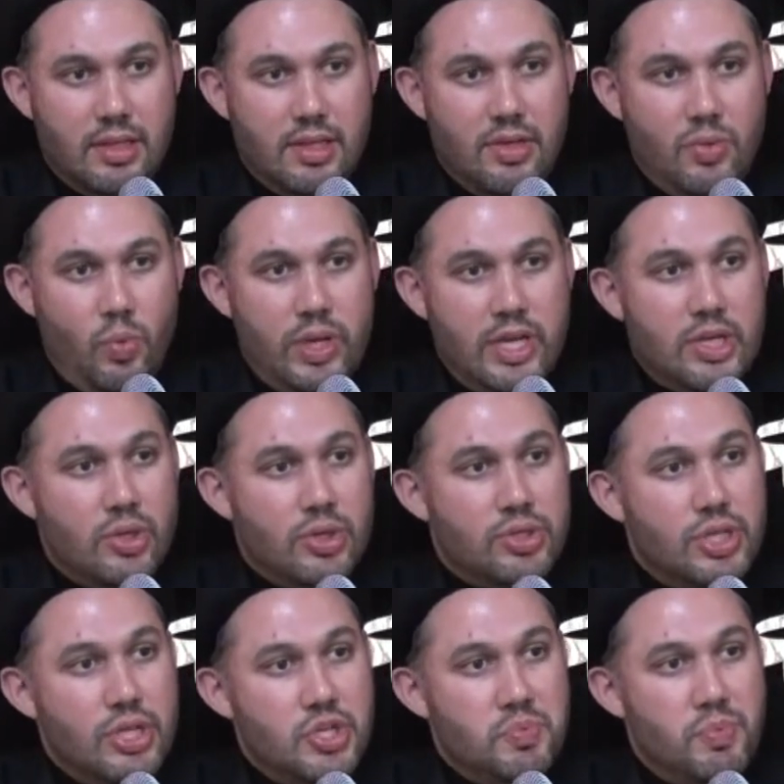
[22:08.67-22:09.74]
where he could
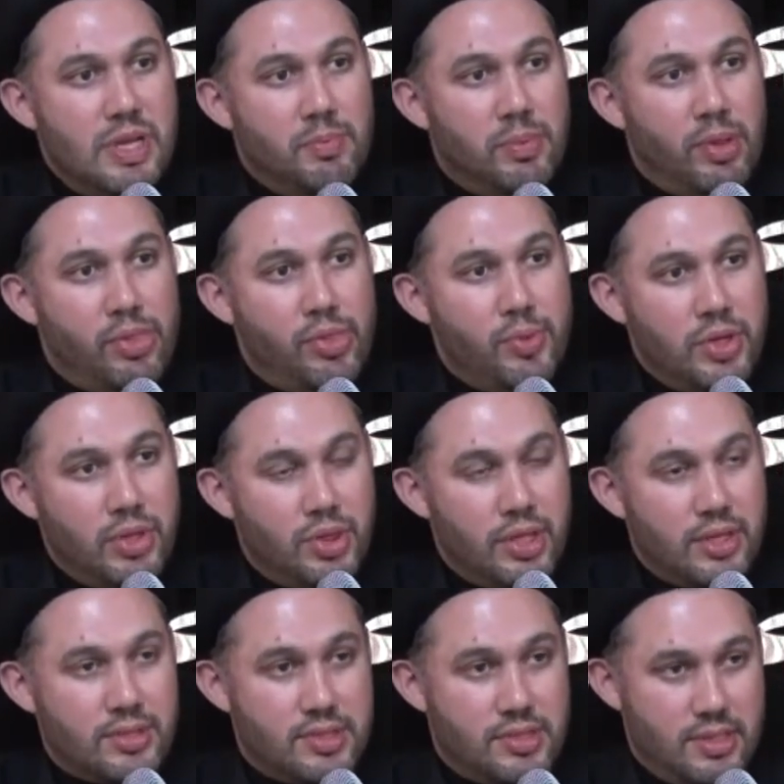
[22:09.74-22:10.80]
teach people three
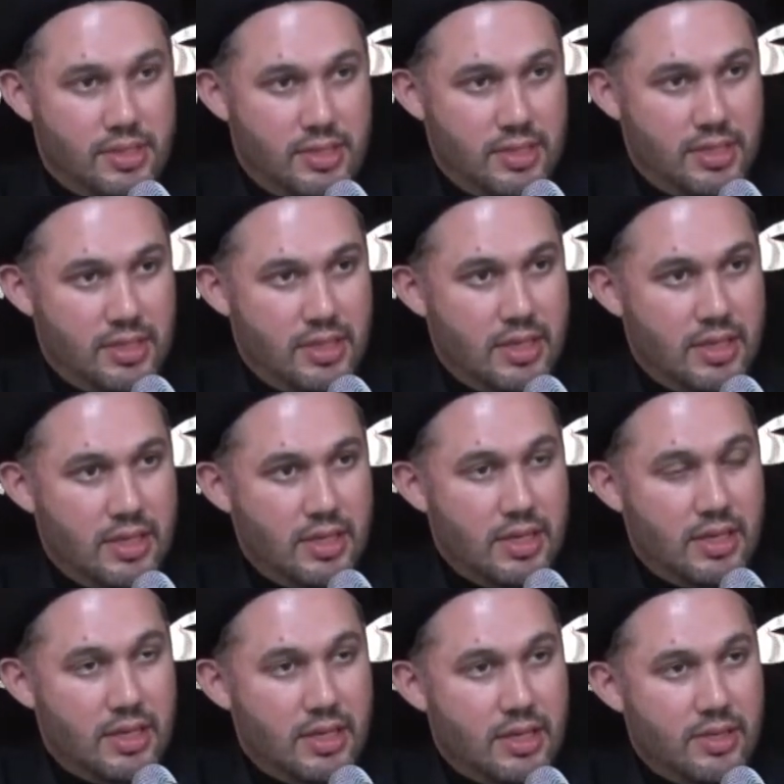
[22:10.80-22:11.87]
things
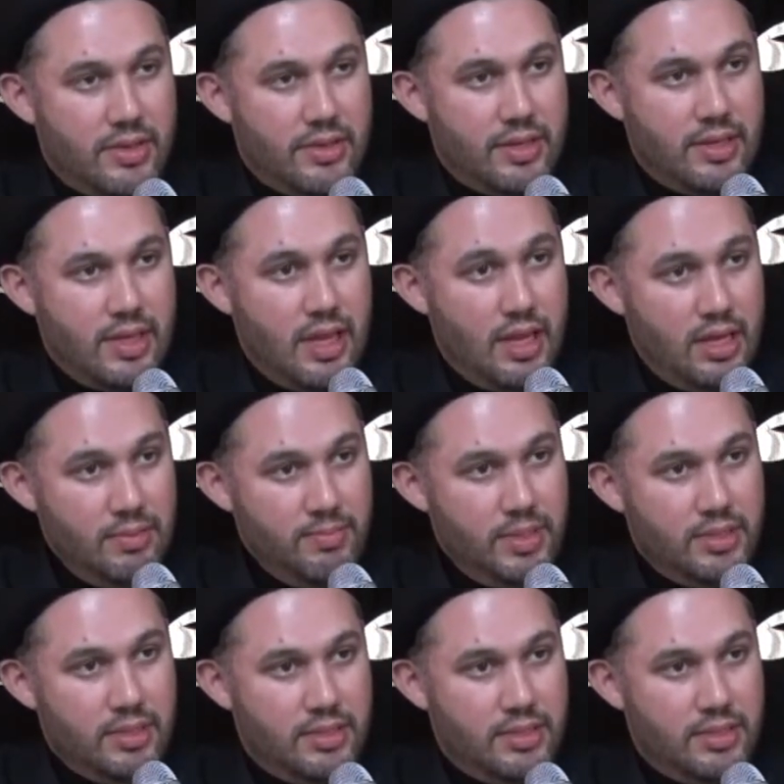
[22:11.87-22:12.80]
ilm,